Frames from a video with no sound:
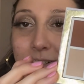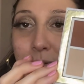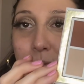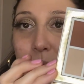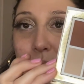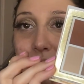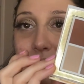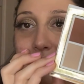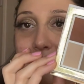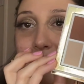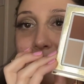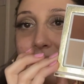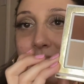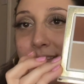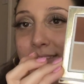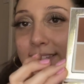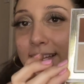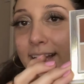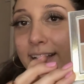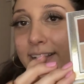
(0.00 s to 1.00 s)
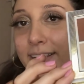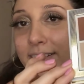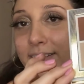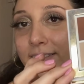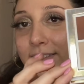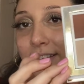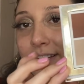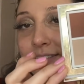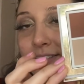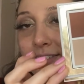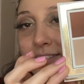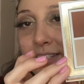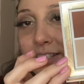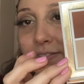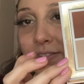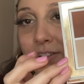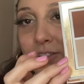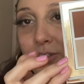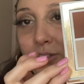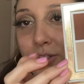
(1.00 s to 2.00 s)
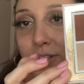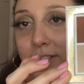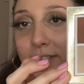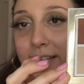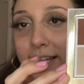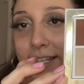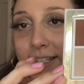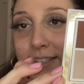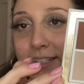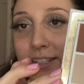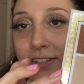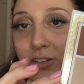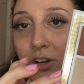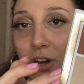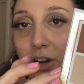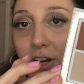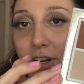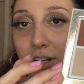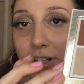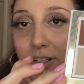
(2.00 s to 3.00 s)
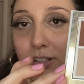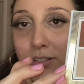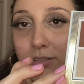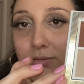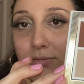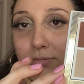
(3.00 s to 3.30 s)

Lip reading: coolest thing is that it doesn't even look like these are,